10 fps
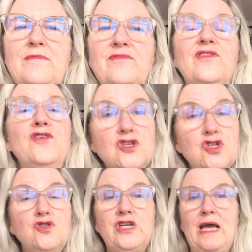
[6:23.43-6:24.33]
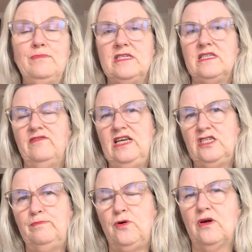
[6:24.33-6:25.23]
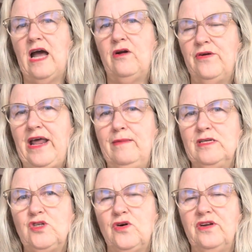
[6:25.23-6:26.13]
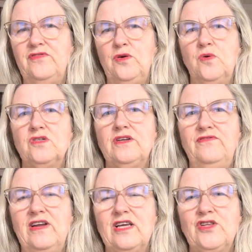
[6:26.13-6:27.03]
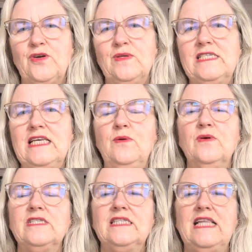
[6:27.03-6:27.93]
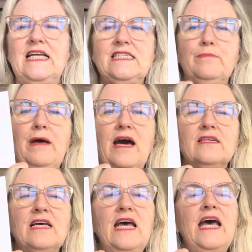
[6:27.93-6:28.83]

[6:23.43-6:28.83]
first two chapters of each book are on Amazon if you want to flick through and see what that's about.